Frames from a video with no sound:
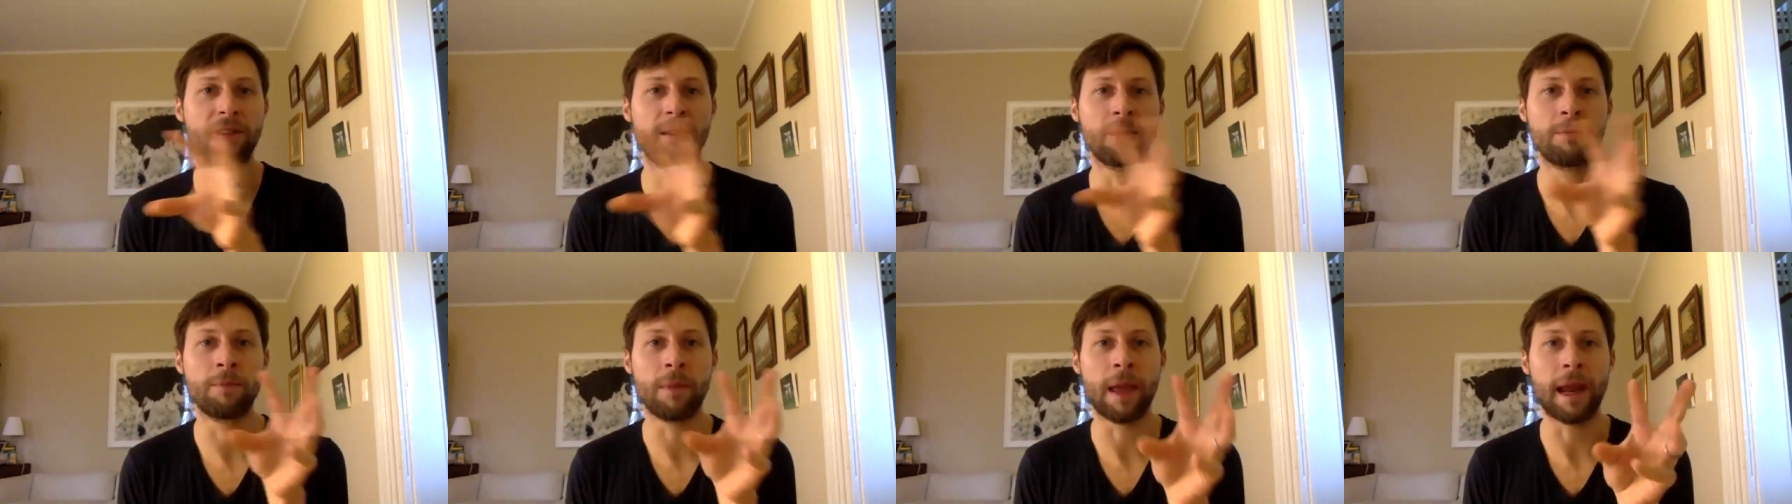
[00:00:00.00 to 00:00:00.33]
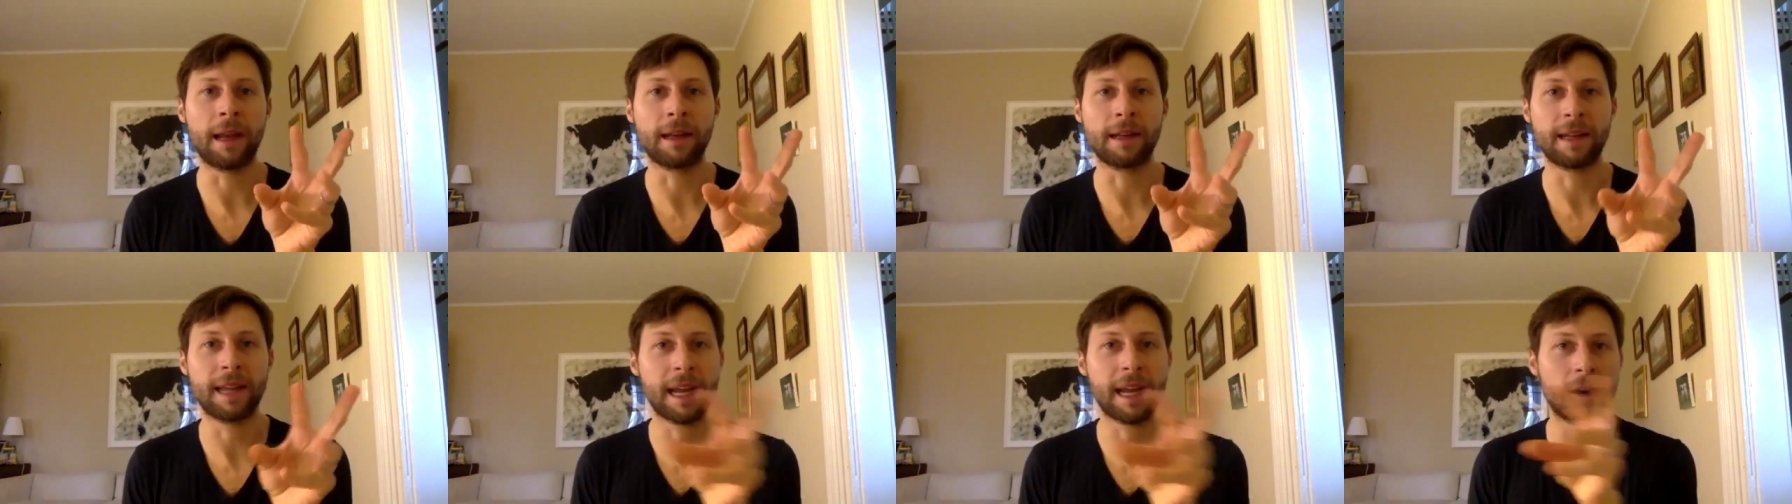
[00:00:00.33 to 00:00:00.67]
the
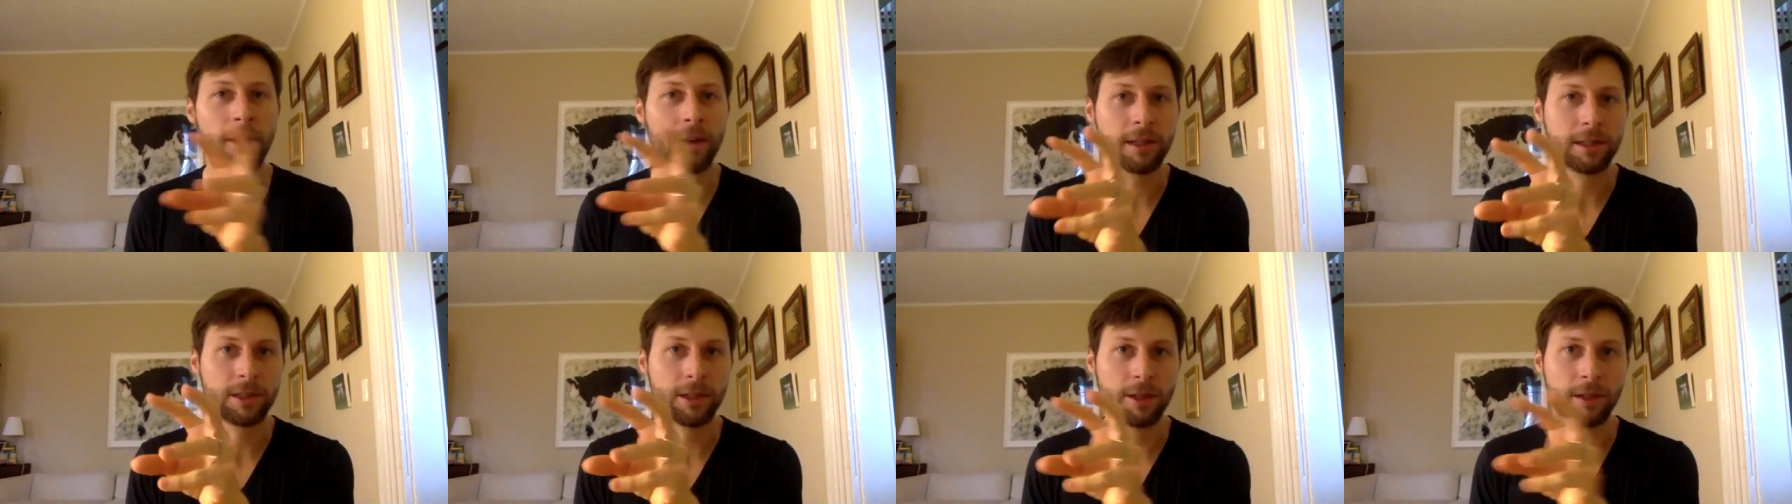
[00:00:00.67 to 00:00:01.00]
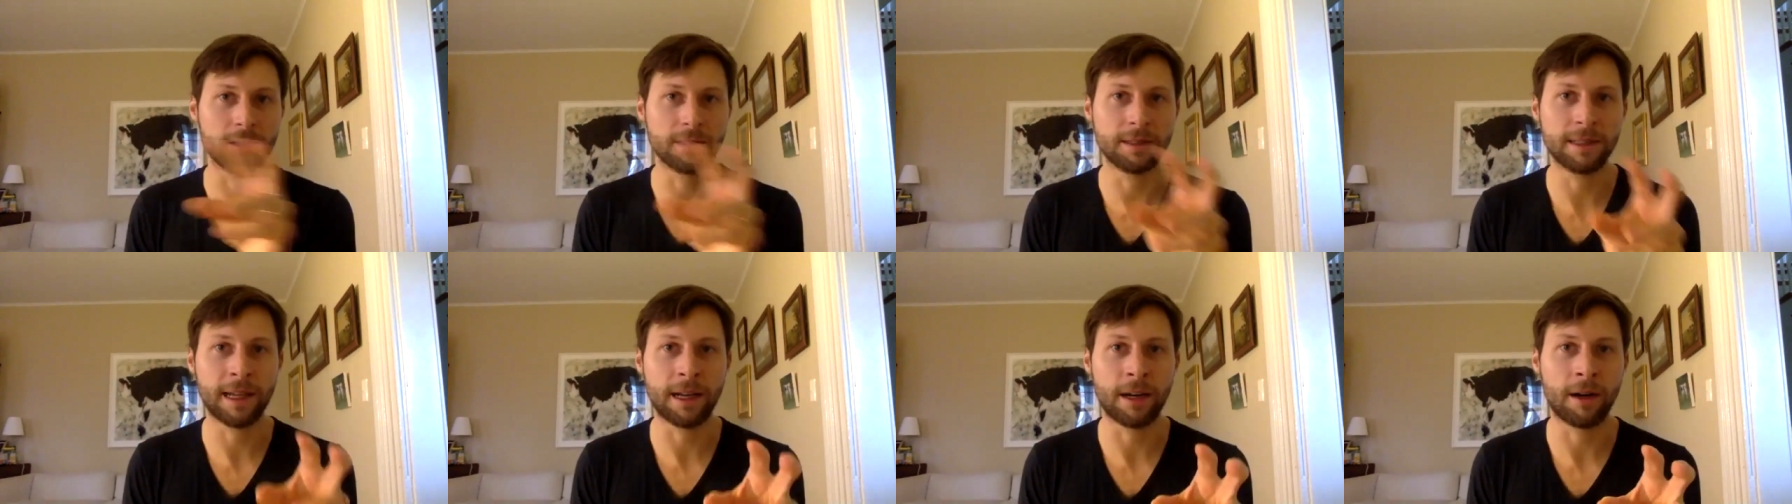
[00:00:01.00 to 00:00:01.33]
main
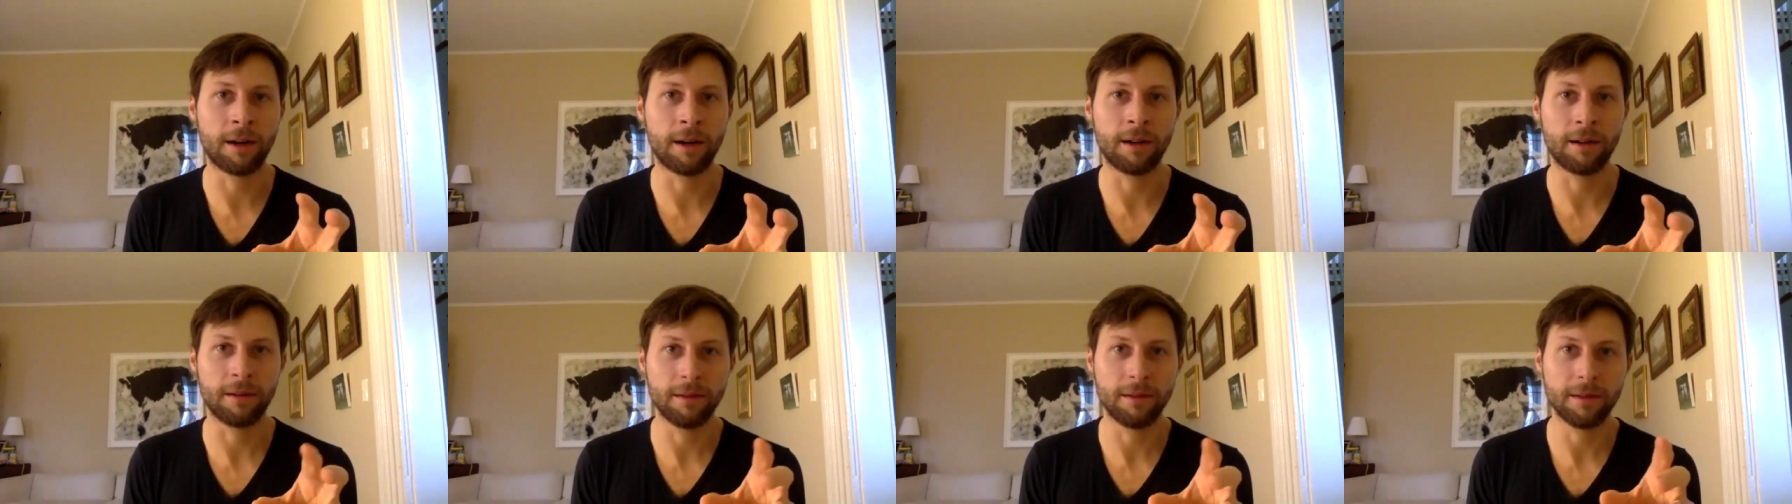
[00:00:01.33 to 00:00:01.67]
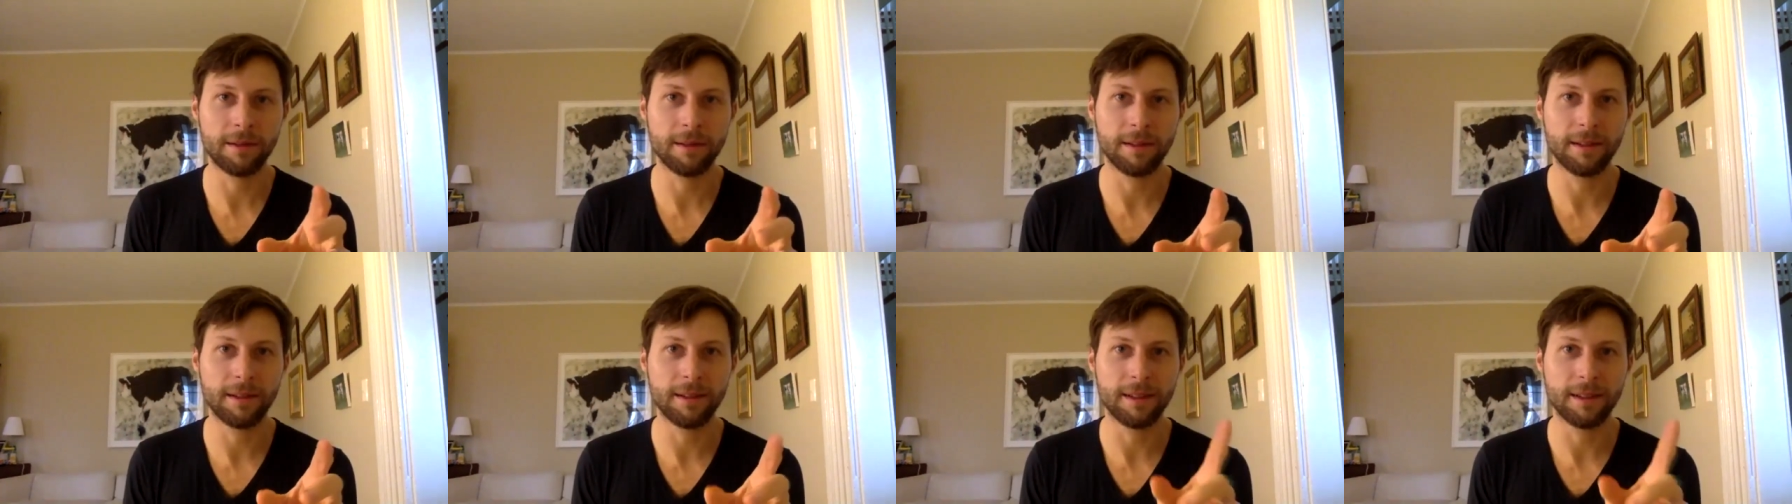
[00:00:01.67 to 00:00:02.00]
characters that are
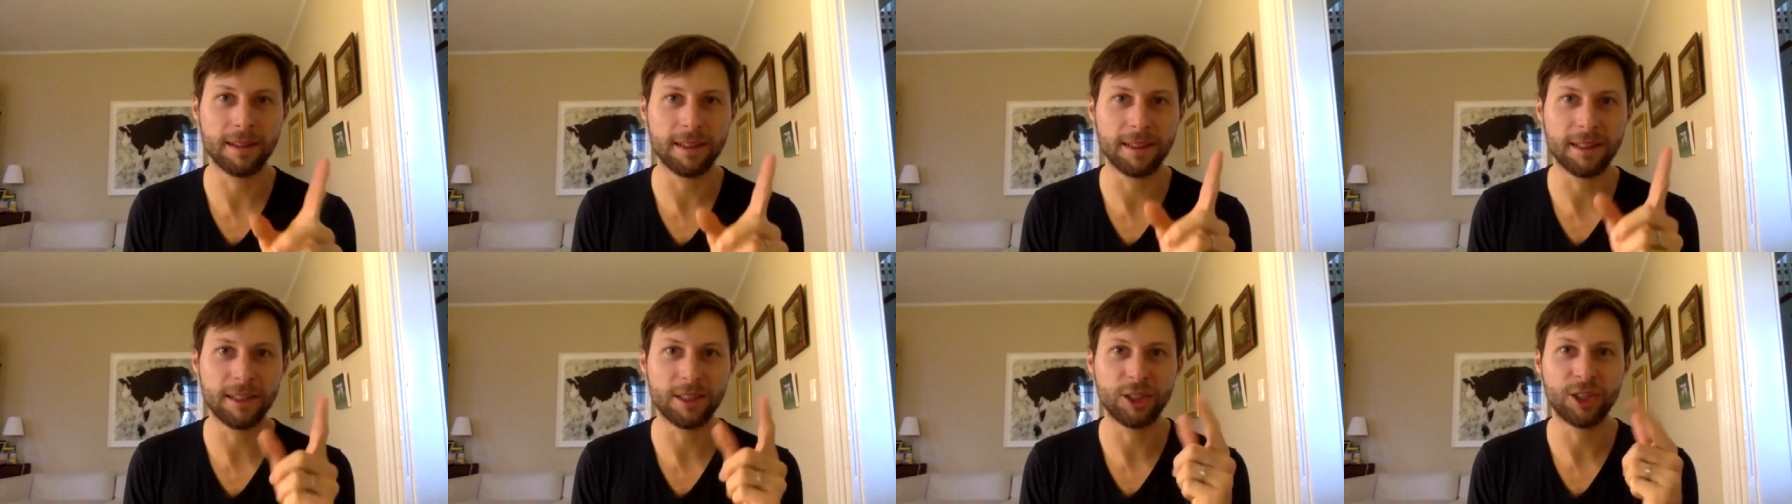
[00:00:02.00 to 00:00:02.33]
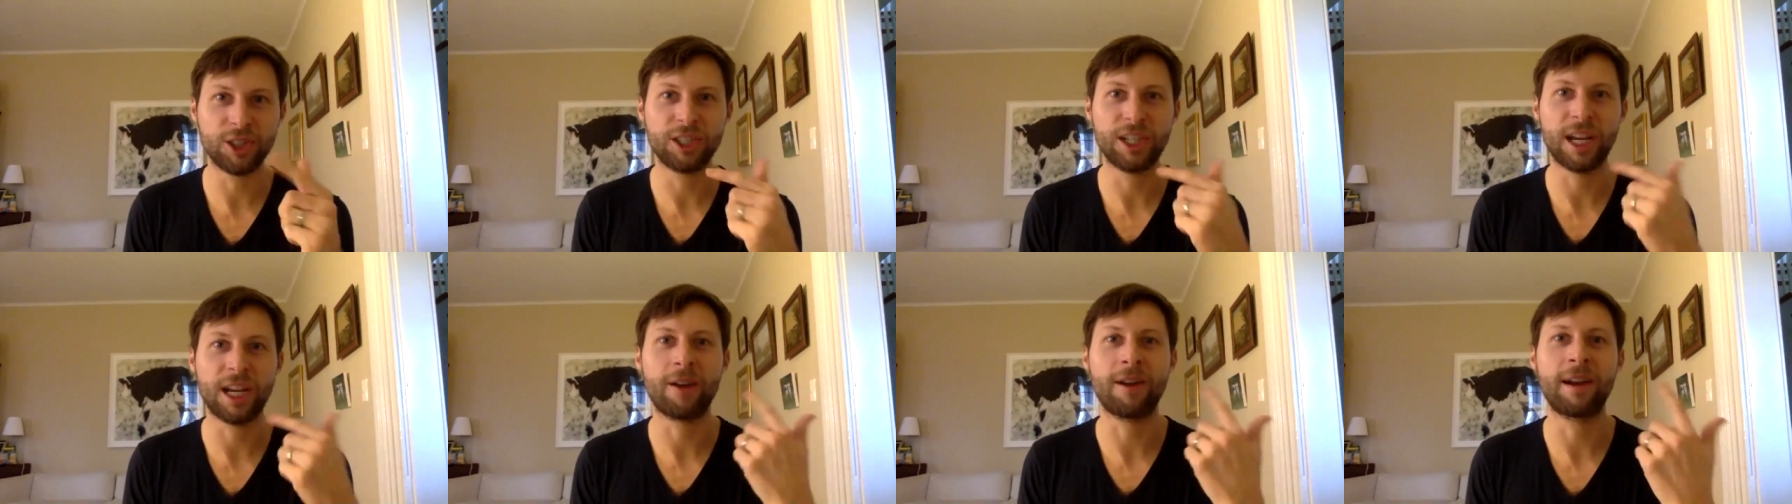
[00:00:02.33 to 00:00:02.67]

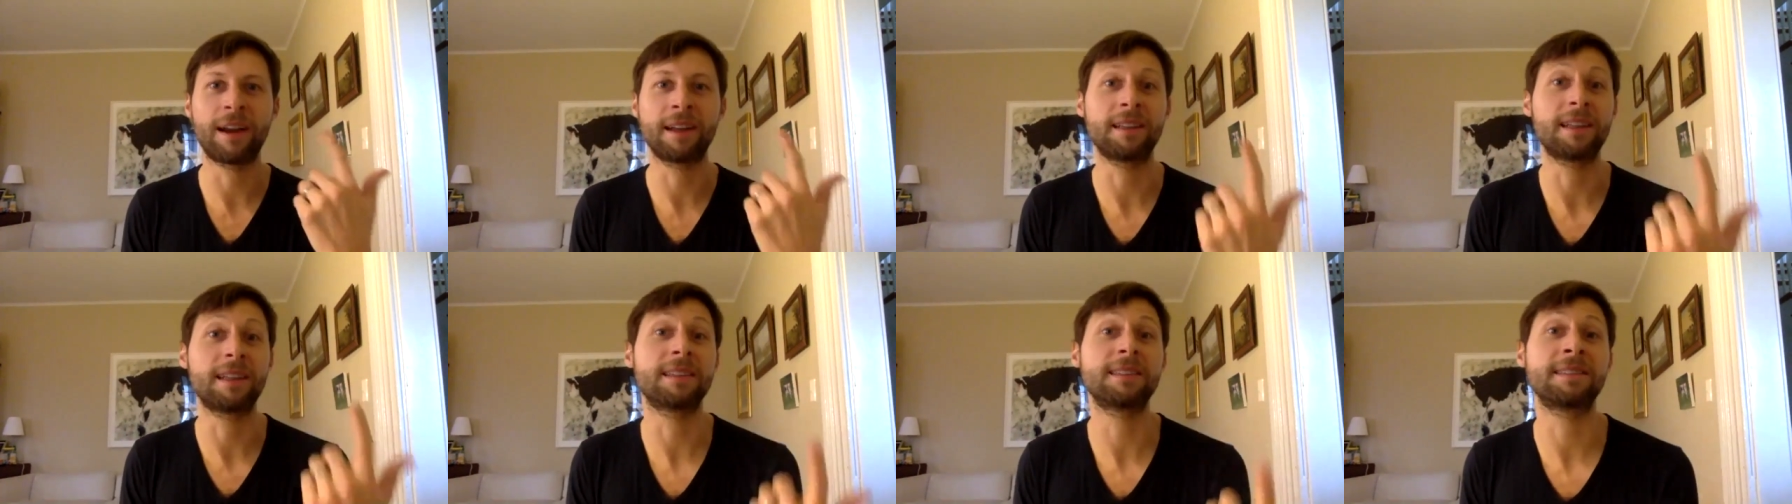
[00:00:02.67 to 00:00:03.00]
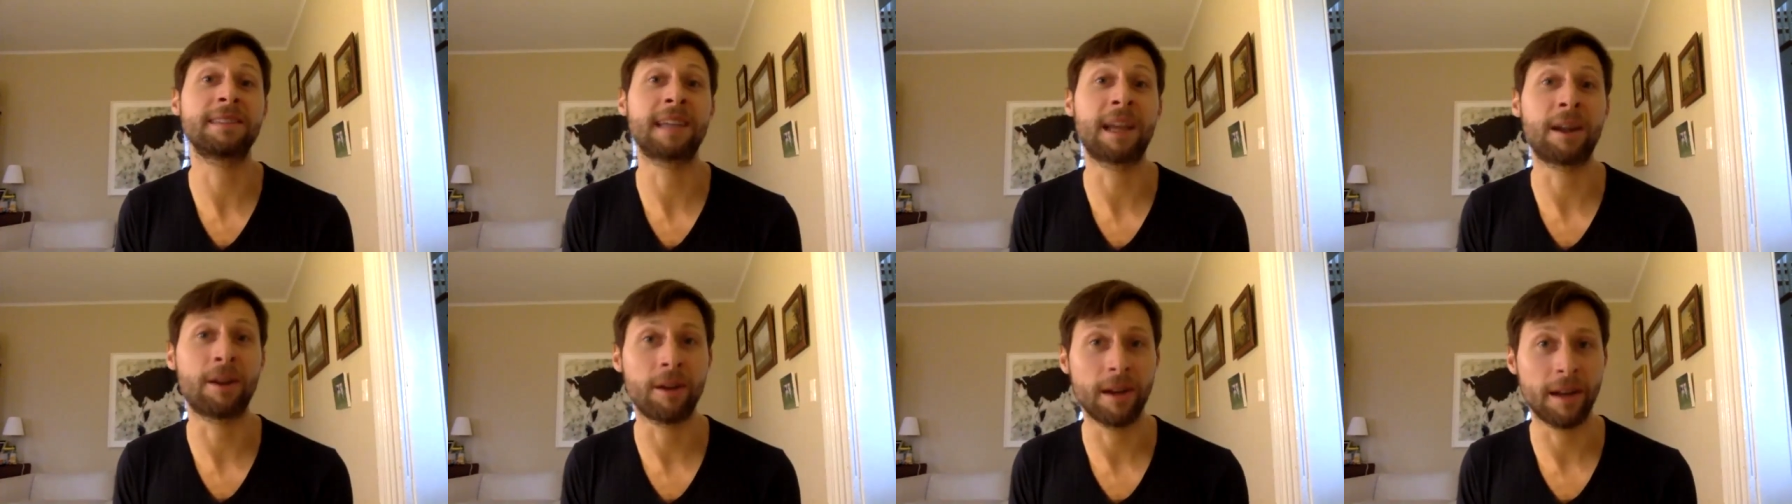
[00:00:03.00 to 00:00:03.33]
sharing this
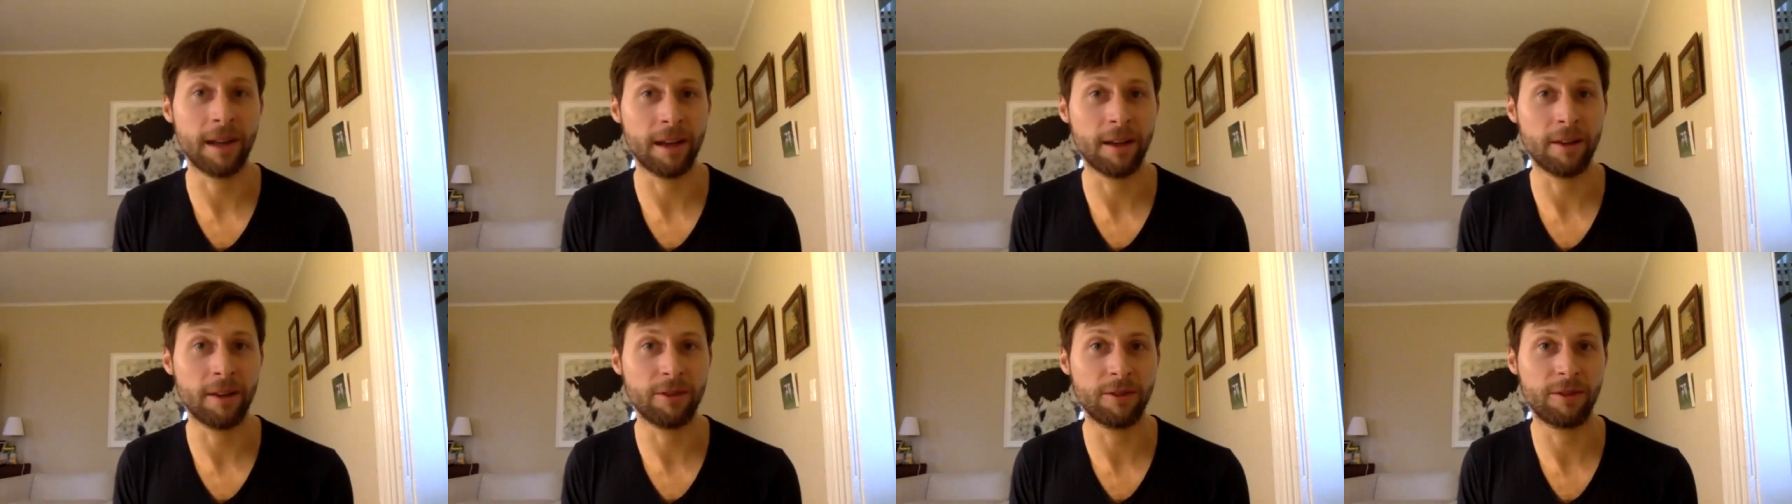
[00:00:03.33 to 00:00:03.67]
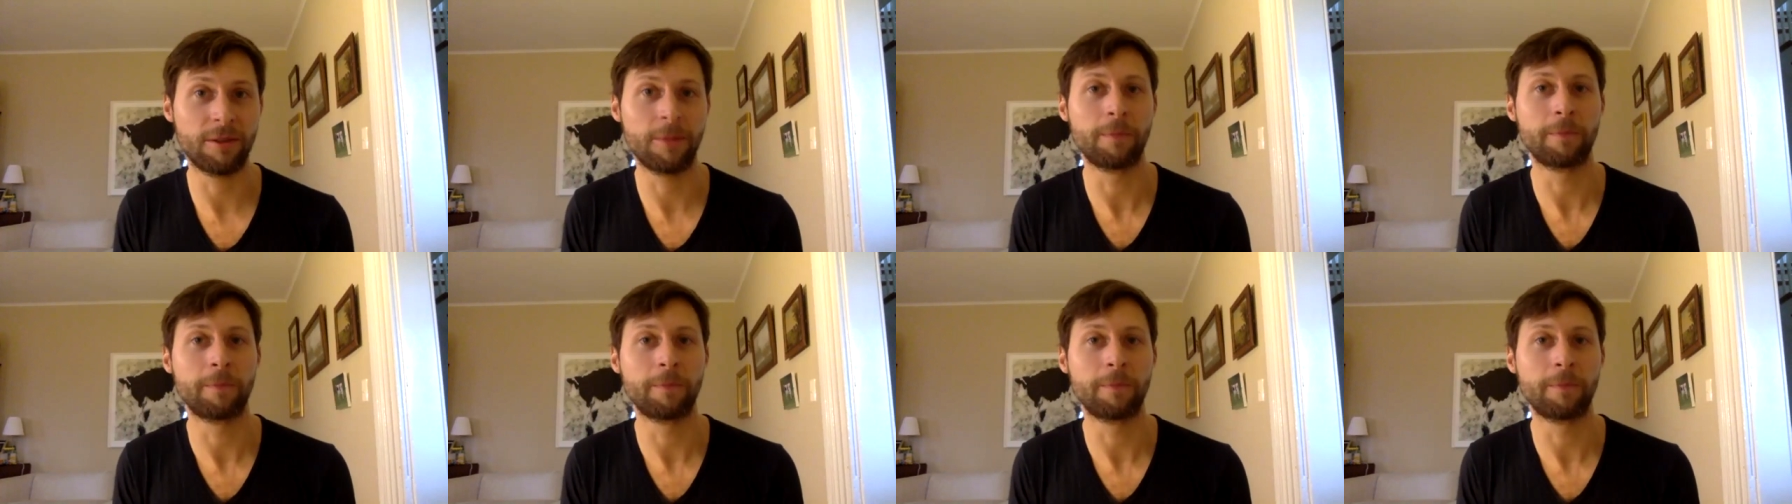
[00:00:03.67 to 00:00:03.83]
narrative.